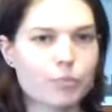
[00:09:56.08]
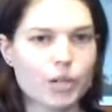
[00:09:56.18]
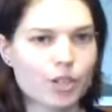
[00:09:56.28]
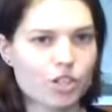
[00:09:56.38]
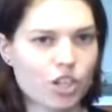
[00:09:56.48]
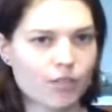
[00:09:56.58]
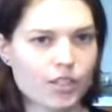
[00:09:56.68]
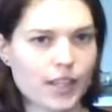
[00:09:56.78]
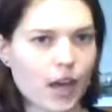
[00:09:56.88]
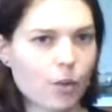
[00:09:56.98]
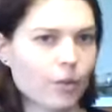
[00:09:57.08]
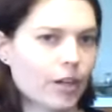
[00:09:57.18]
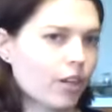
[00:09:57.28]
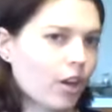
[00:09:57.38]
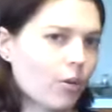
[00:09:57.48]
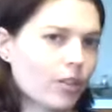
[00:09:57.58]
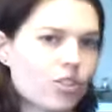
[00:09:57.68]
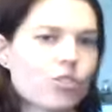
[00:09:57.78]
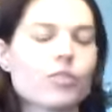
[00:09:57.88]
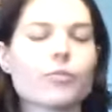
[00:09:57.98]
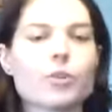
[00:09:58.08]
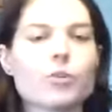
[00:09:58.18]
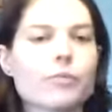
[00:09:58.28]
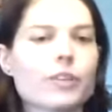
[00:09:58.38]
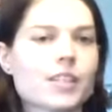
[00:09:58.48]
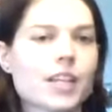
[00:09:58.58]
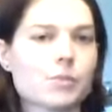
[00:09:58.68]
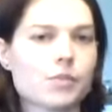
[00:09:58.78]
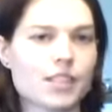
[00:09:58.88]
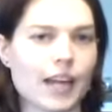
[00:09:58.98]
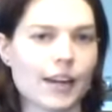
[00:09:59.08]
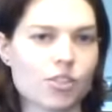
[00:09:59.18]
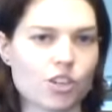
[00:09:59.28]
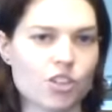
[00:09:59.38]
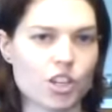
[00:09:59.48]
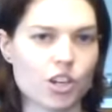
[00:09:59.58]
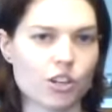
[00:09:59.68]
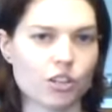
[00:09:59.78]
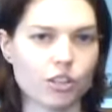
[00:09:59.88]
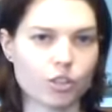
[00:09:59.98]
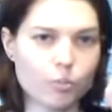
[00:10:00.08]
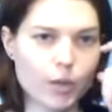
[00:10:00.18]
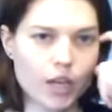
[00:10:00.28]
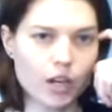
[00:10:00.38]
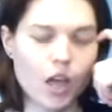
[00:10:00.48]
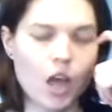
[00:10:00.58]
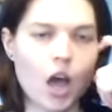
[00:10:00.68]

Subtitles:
Pretty much covers that. We're gonna go into a few different types of static stretching here in a little bit.